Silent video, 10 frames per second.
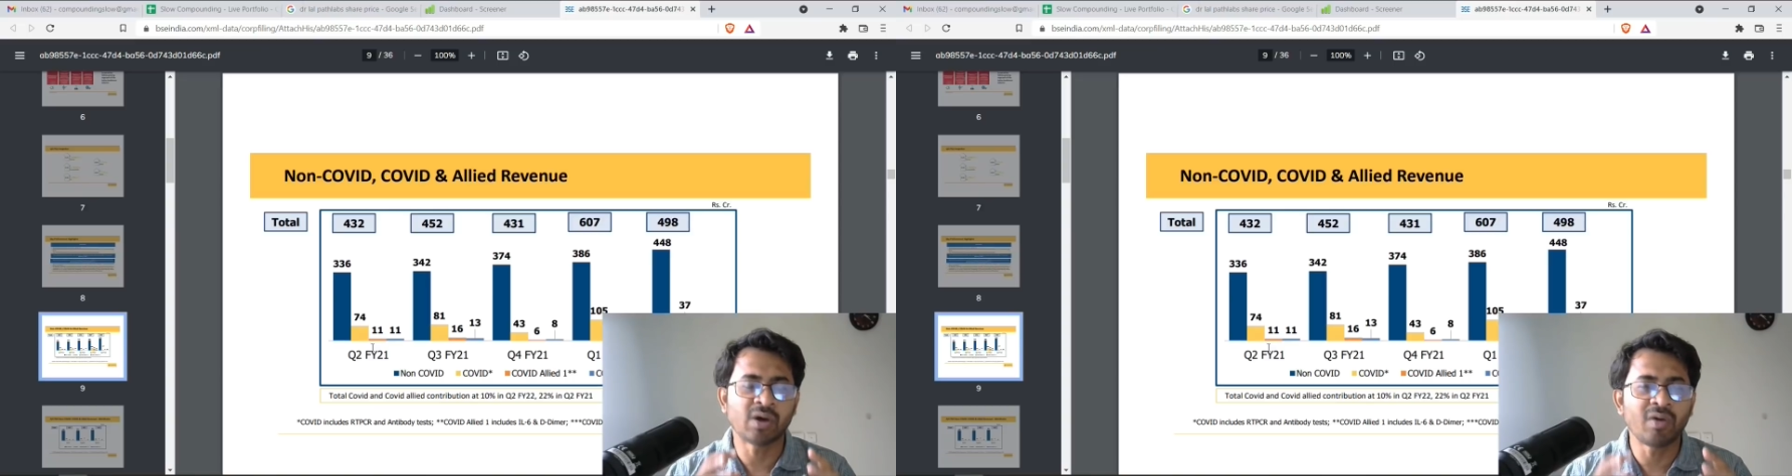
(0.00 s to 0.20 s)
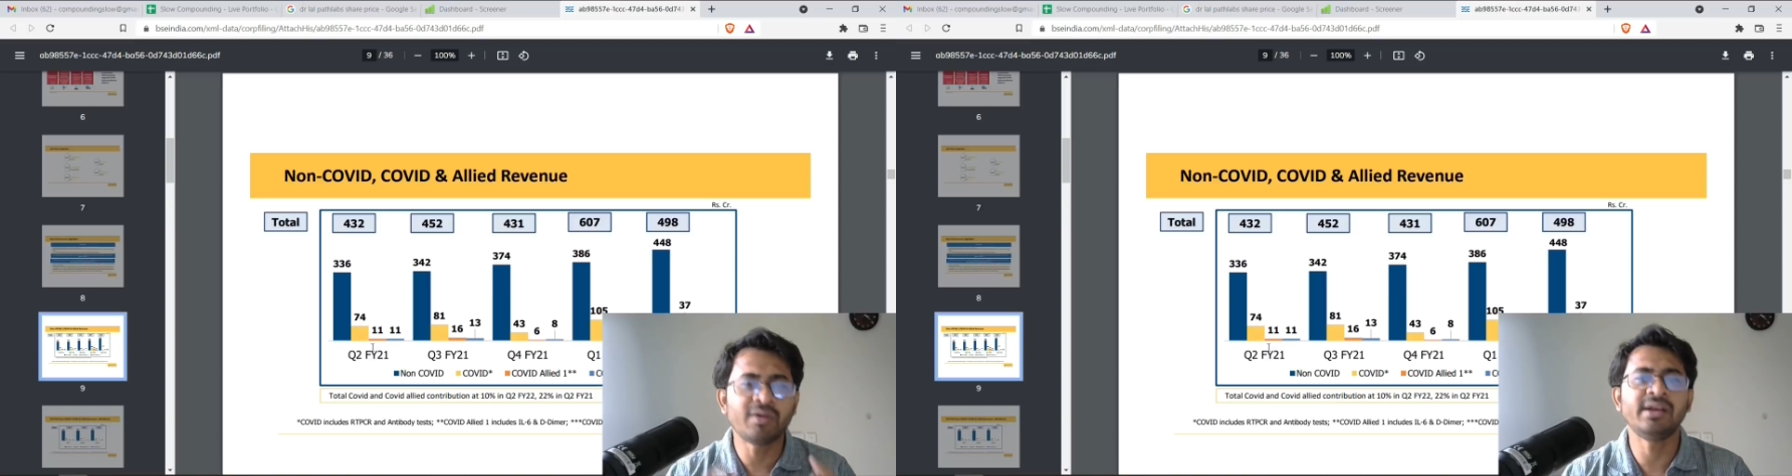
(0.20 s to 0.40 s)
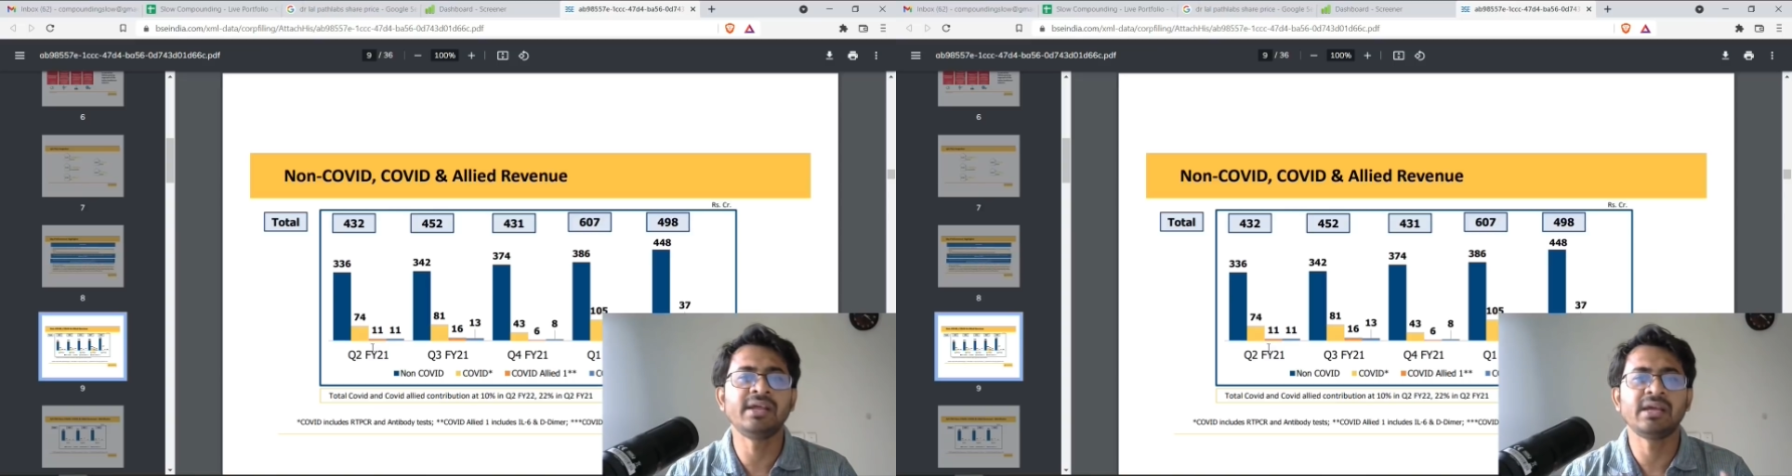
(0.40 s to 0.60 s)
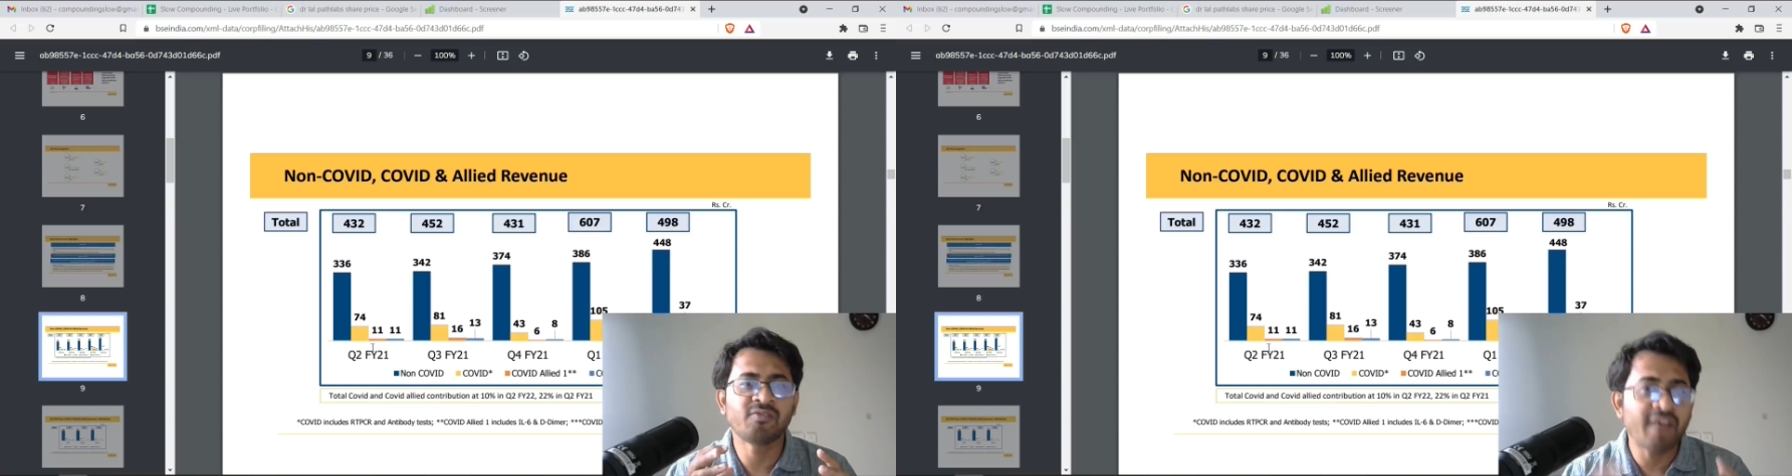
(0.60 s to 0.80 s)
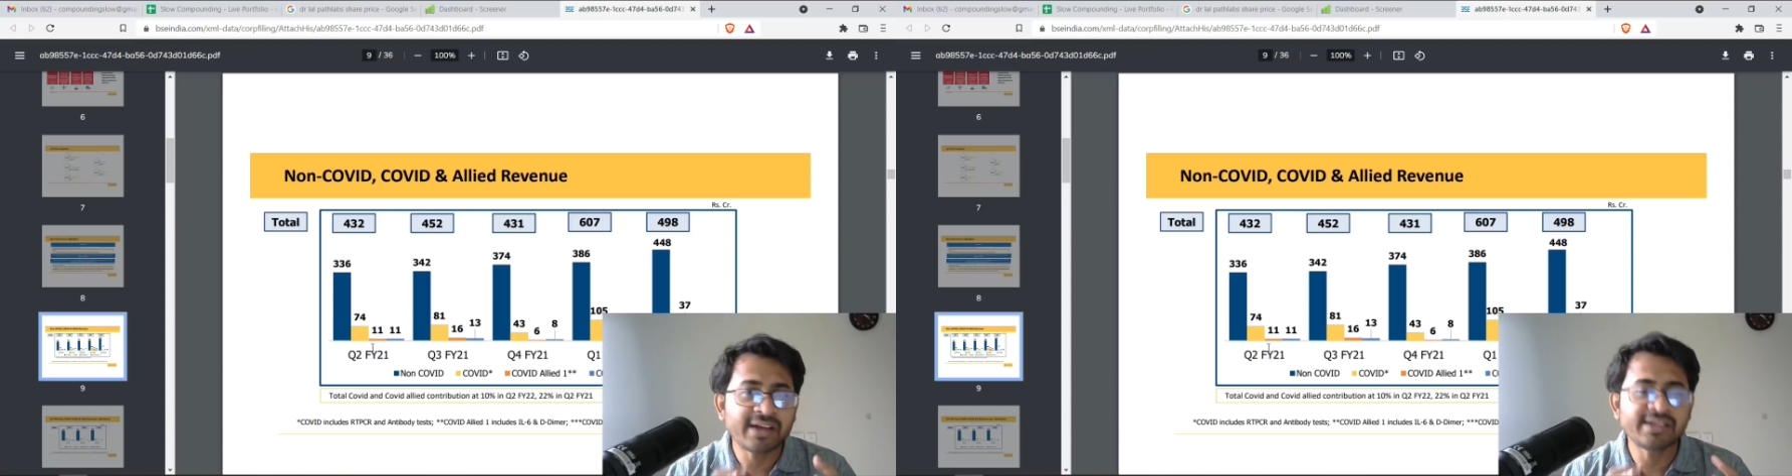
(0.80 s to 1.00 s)
already
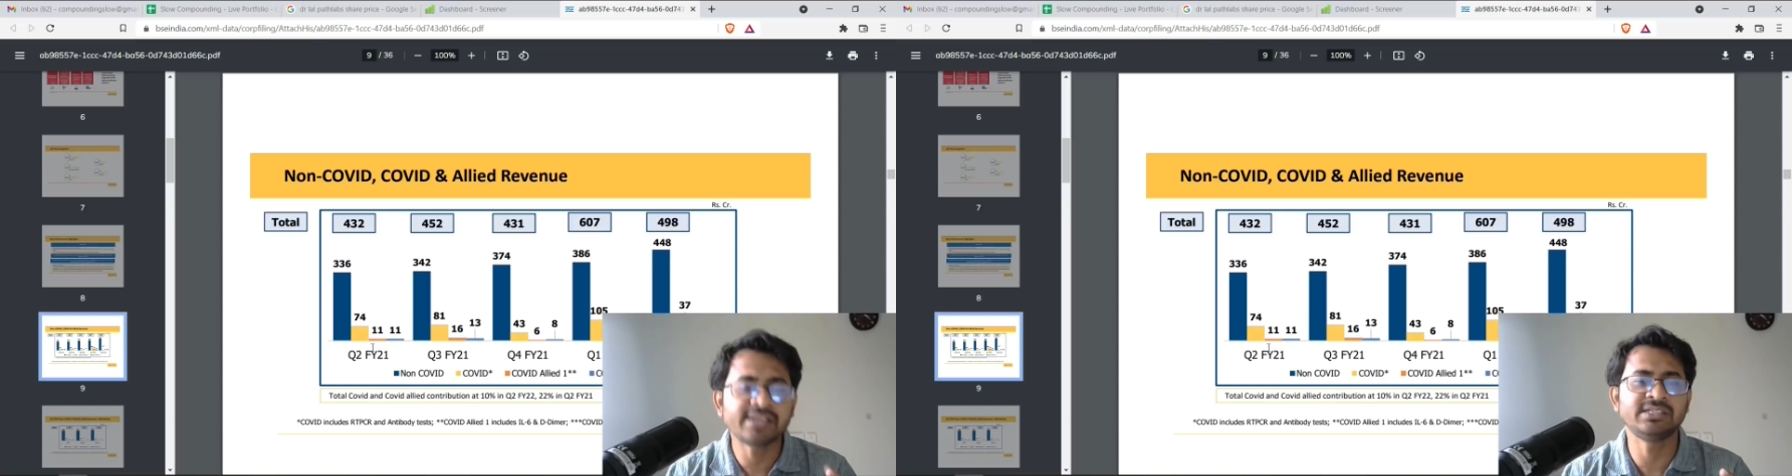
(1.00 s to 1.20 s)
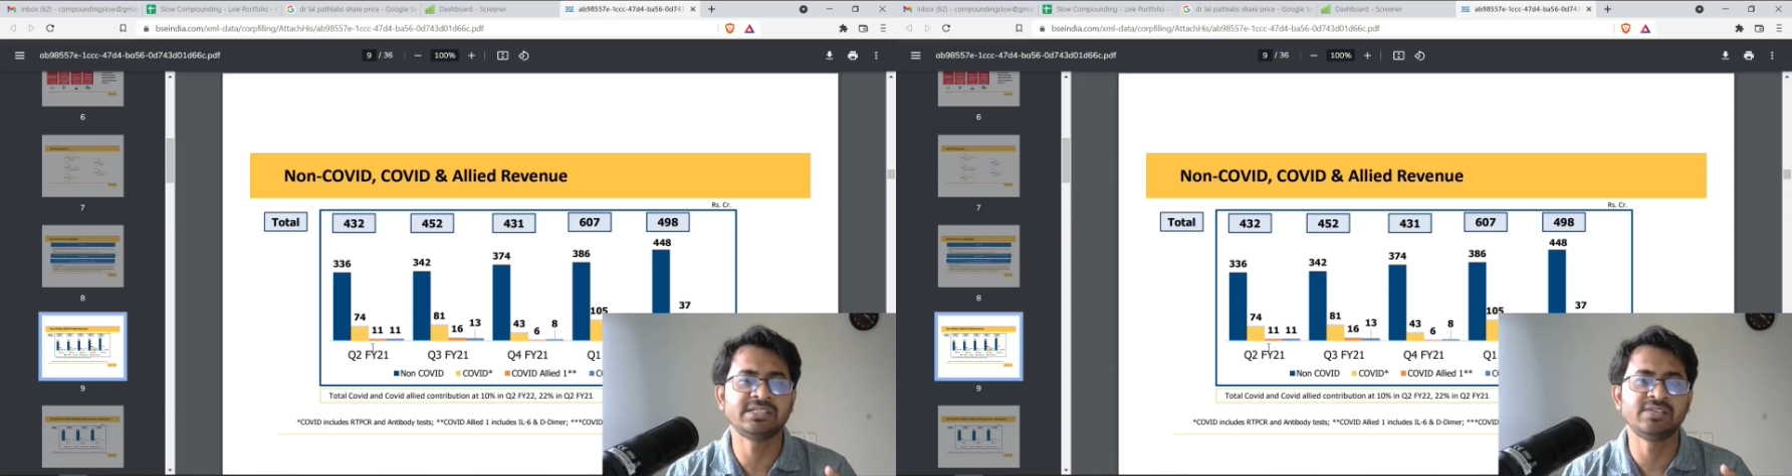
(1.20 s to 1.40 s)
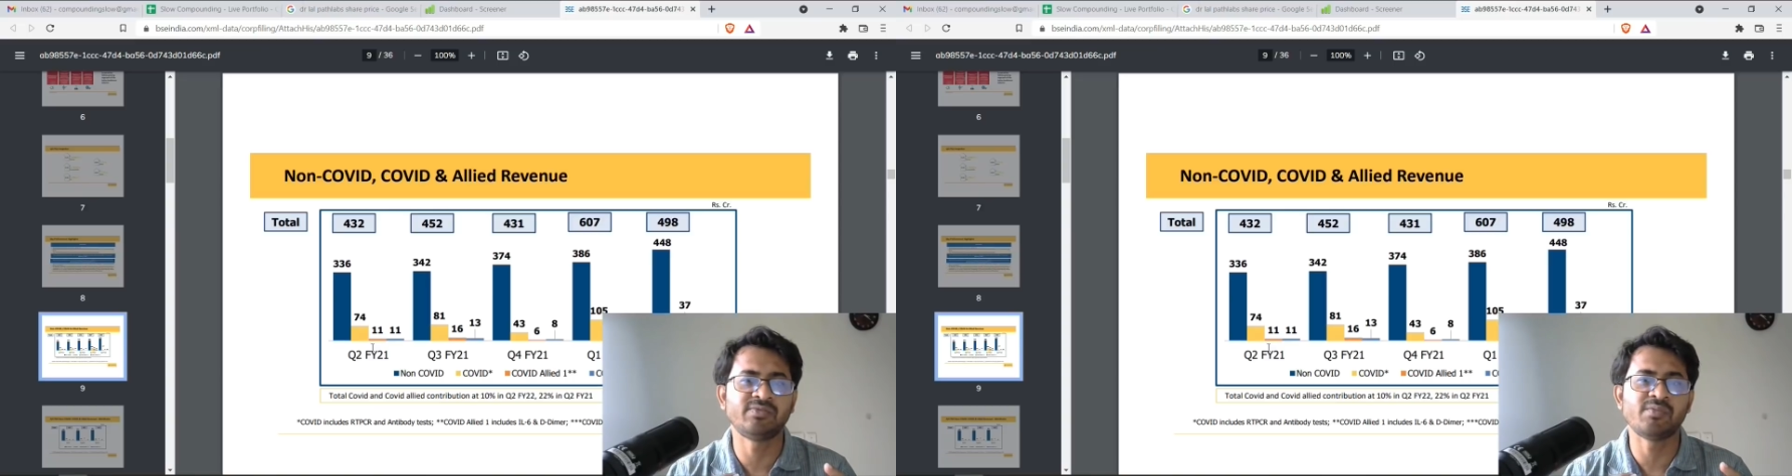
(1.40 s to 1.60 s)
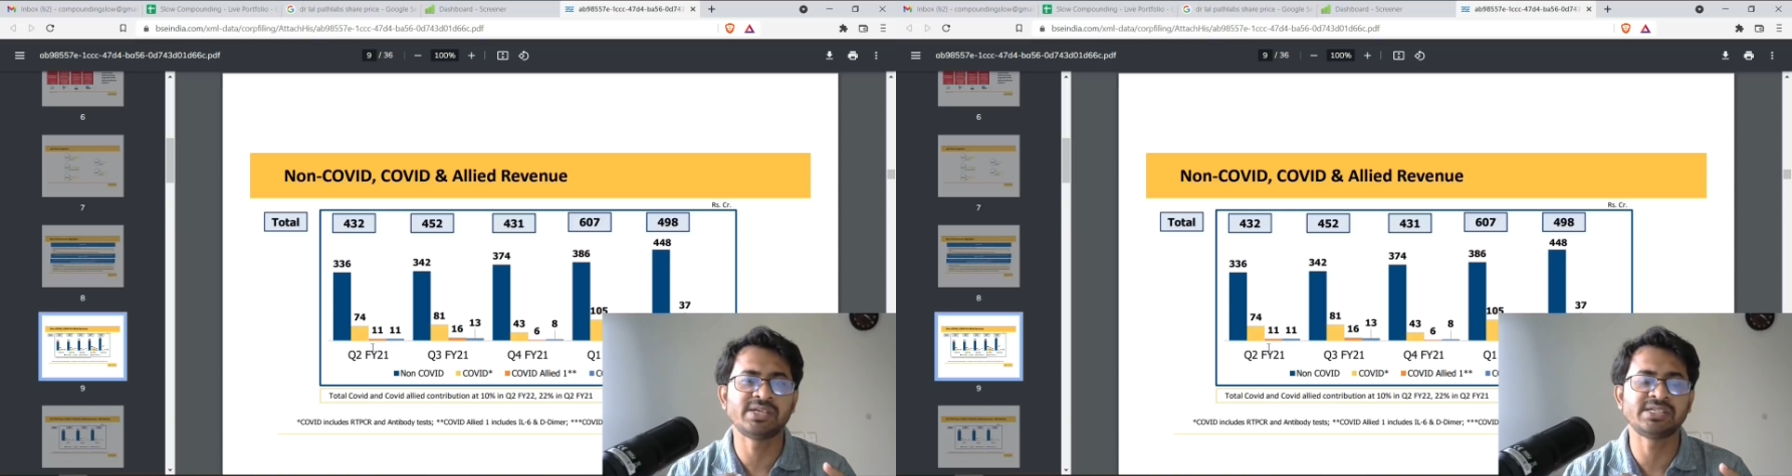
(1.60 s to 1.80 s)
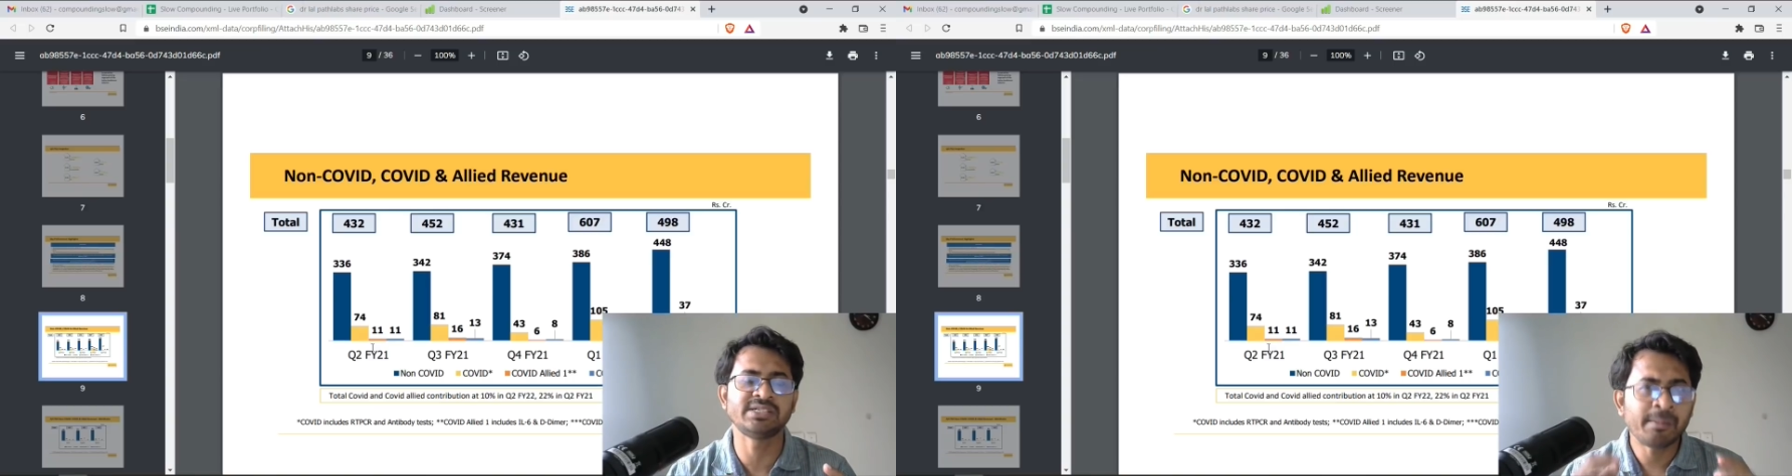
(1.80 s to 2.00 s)
factored this
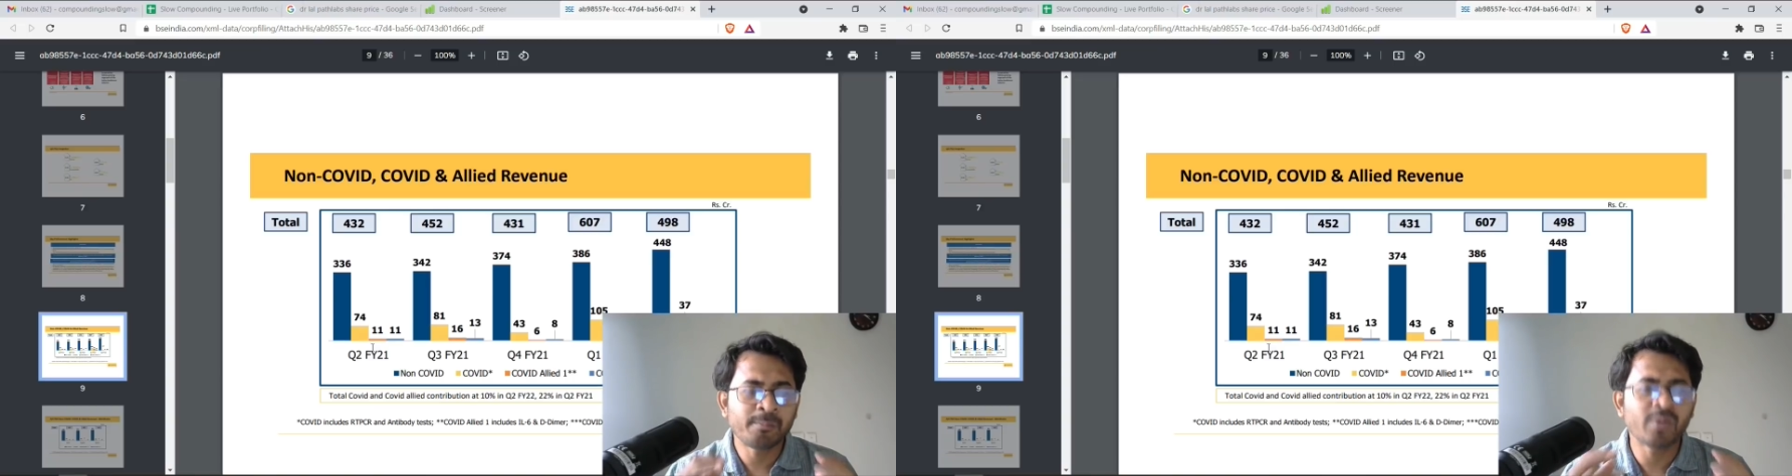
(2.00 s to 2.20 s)
information and